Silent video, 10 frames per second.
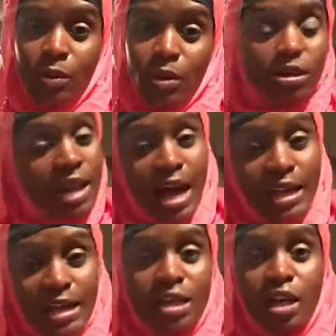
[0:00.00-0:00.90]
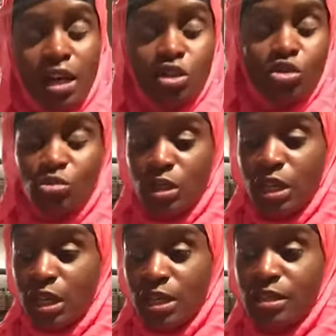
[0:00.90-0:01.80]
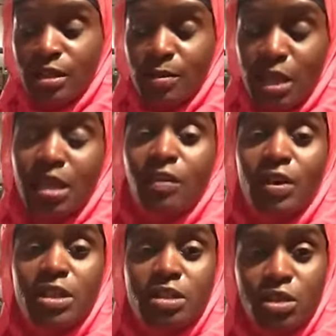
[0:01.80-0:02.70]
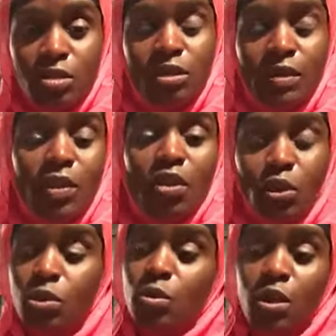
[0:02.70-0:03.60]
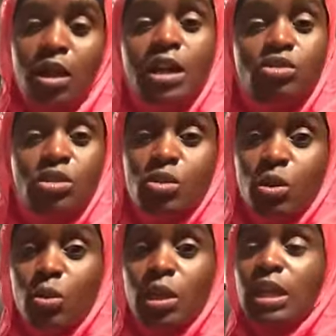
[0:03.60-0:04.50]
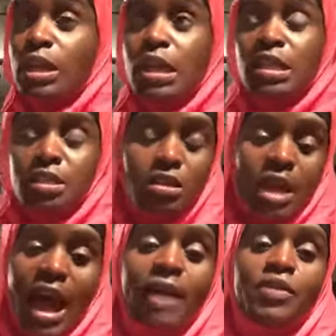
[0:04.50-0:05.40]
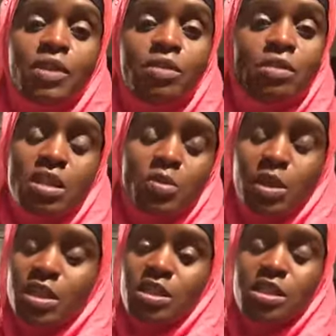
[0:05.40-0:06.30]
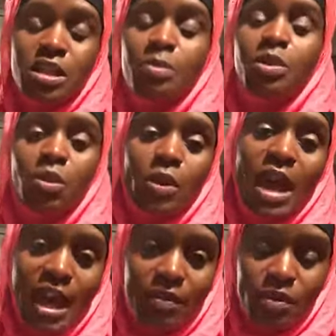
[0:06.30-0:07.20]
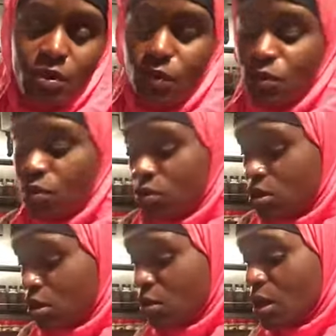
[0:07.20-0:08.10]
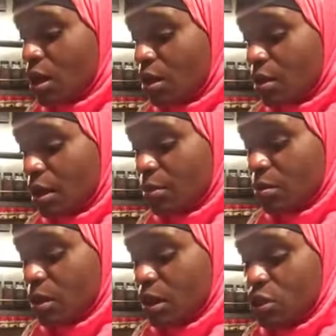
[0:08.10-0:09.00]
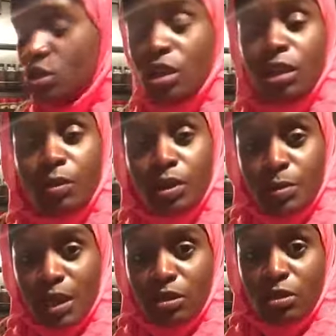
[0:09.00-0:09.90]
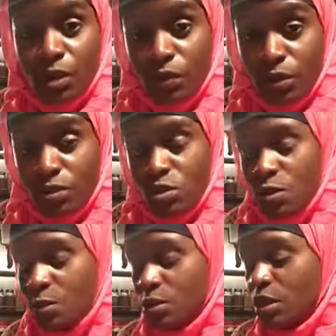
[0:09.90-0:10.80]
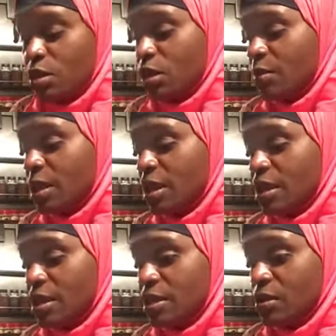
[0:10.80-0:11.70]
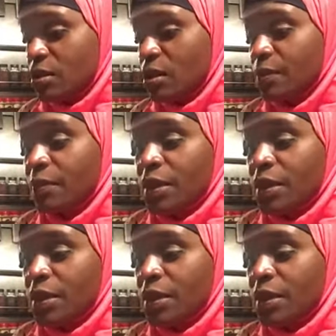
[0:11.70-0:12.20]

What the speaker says: we're not in a country, many of us don't live in third world countries where we have to do this because simply we have no food. So inshallah, we make dua for those people that Allah make it easy on them